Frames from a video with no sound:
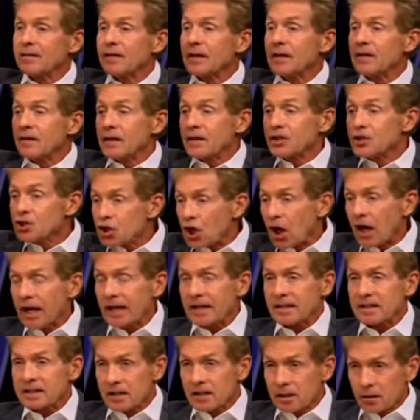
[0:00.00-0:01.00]
and then the
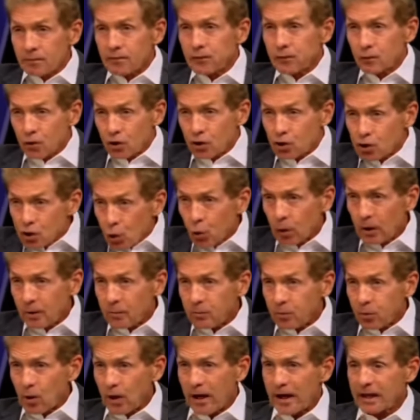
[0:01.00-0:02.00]
Giants come for a
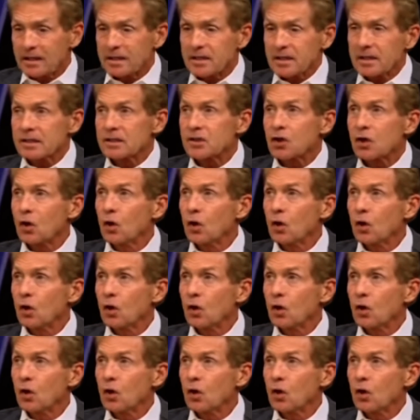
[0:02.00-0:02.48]
joint practice